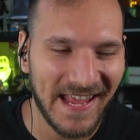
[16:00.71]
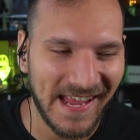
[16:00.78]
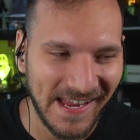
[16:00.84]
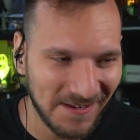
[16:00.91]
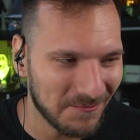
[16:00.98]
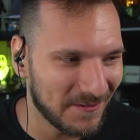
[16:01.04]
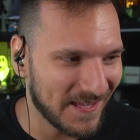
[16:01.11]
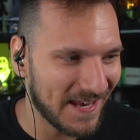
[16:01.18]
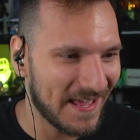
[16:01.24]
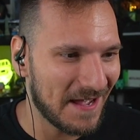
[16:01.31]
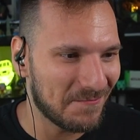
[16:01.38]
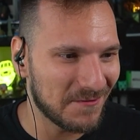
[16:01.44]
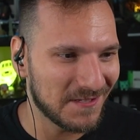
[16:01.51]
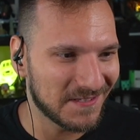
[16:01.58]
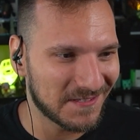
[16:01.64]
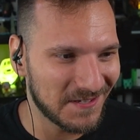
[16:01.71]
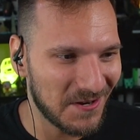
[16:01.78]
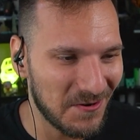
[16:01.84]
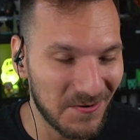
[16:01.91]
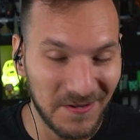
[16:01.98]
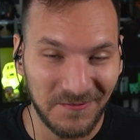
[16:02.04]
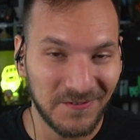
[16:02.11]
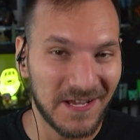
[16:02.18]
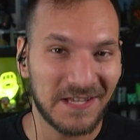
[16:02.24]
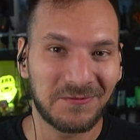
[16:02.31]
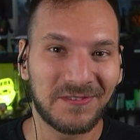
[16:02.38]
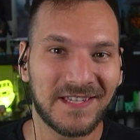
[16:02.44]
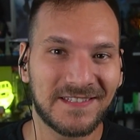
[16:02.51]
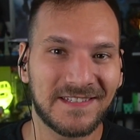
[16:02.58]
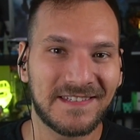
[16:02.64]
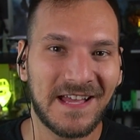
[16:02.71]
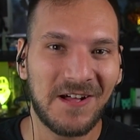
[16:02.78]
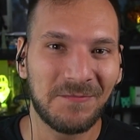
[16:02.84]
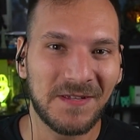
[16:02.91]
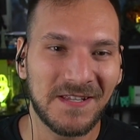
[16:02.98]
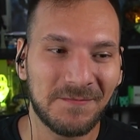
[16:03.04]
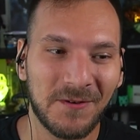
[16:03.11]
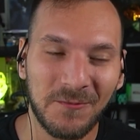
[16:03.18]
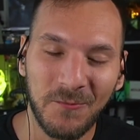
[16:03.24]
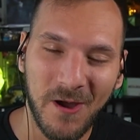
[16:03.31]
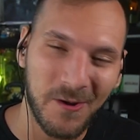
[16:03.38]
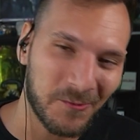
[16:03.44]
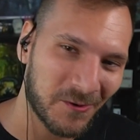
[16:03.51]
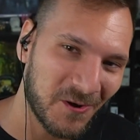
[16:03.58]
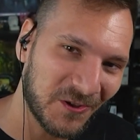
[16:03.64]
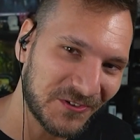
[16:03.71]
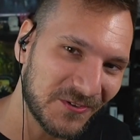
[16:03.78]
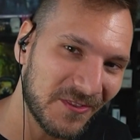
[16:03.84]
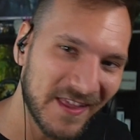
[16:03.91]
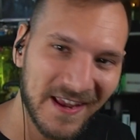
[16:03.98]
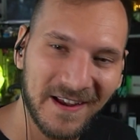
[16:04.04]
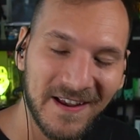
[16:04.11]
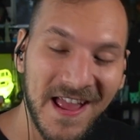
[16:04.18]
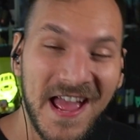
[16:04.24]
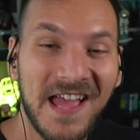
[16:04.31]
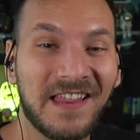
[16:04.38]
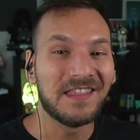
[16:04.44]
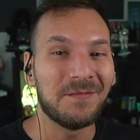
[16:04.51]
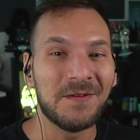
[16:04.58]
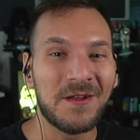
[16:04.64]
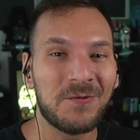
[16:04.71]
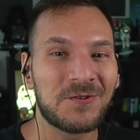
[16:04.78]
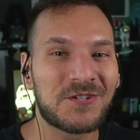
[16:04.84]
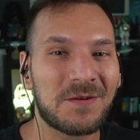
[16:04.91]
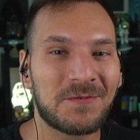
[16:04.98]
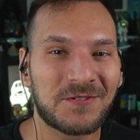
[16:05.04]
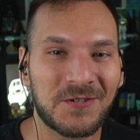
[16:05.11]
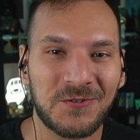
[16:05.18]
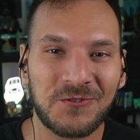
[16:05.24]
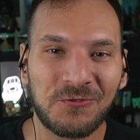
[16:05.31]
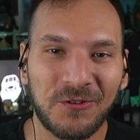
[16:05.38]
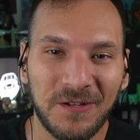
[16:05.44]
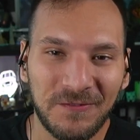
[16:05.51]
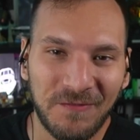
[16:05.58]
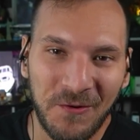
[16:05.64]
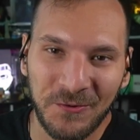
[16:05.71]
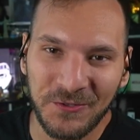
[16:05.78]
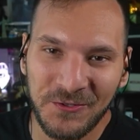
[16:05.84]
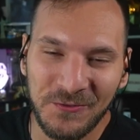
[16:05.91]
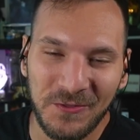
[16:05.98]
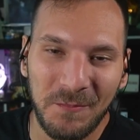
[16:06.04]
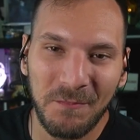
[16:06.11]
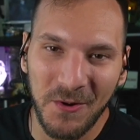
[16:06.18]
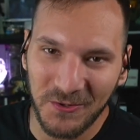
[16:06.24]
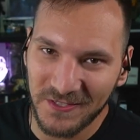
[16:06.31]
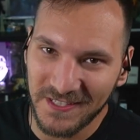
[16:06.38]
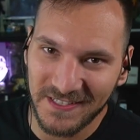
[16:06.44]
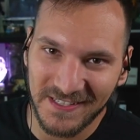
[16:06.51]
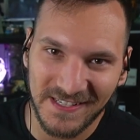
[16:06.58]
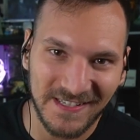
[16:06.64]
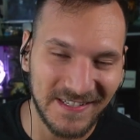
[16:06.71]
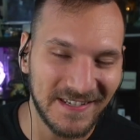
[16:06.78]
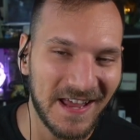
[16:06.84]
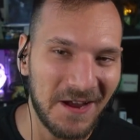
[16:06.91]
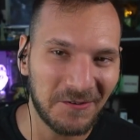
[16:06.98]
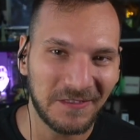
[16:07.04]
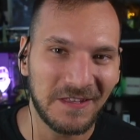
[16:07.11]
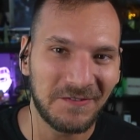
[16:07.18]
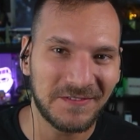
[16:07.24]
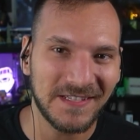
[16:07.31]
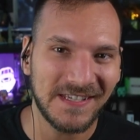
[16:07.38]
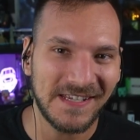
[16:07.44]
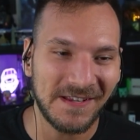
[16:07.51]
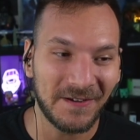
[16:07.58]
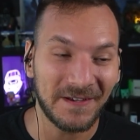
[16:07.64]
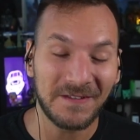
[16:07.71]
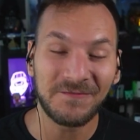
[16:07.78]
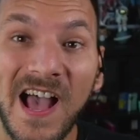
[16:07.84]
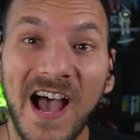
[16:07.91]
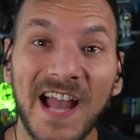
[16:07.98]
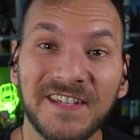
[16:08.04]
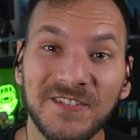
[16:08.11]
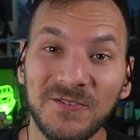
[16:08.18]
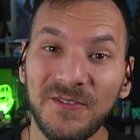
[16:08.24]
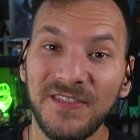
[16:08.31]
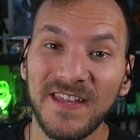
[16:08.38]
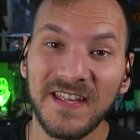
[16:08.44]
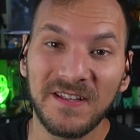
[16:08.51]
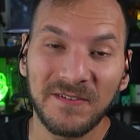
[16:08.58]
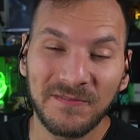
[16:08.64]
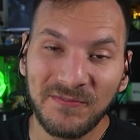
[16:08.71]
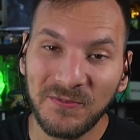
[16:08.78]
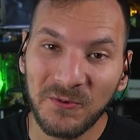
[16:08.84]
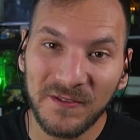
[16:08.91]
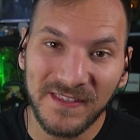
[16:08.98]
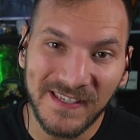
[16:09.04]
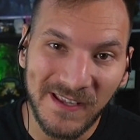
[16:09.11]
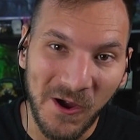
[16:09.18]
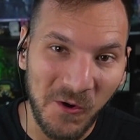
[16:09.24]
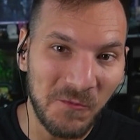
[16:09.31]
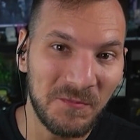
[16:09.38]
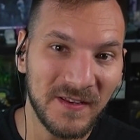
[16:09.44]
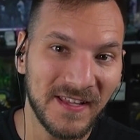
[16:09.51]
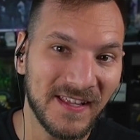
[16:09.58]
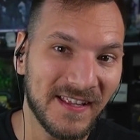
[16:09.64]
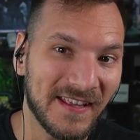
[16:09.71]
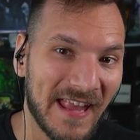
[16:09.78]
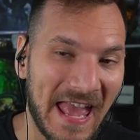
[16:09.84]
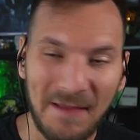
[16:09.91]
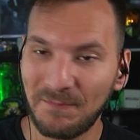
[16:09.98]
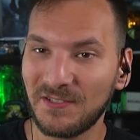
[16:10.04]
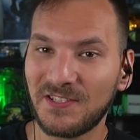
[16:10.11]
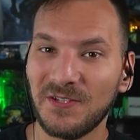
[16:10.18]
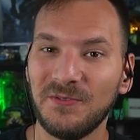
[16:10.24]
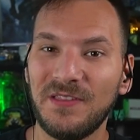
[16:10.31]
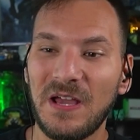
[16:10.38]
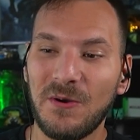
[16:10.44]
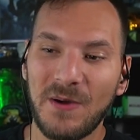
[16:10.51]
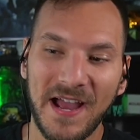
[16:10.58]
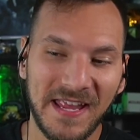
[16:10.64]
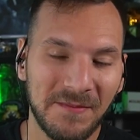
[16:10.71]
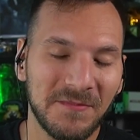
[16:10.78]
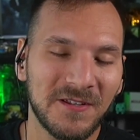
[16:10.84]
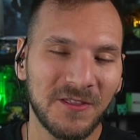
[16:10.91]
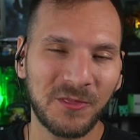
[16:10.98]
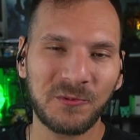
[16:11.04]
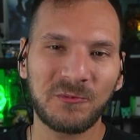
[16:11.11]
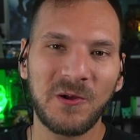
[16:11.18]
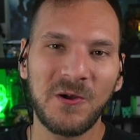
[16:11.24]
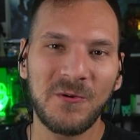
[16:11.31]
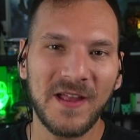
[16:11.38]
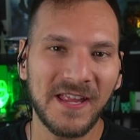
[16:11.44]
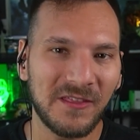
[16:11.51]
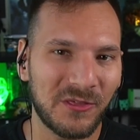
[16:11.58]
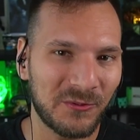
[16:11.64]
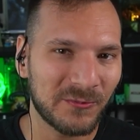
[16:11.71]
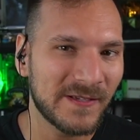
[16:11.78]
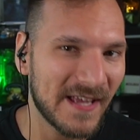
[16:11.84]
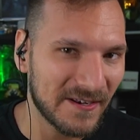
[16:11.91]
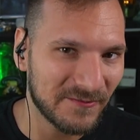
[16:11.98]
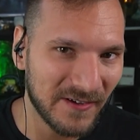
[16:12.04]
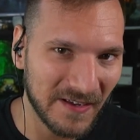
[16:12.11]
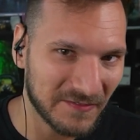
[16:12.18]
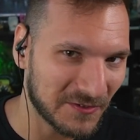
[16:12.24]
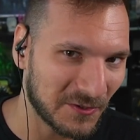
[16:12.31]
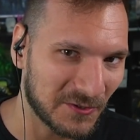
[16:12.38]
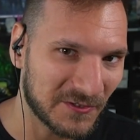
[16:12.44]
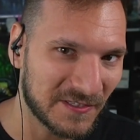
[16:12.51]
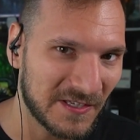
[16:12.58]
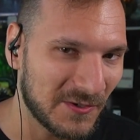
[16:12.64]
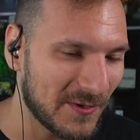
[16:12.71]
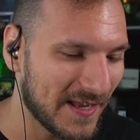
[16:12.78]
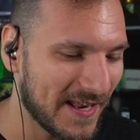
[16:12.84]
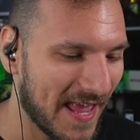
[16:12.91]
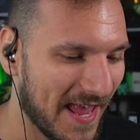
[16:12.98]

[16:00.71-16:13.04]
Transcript: I hate when that happens. So if you guys would like to tell me, but while we're also there, let me know which episode you're looking forward to the most this season. I would love to hear it. I do think for the opening episode though, I am going to throw a three out of five stars to it.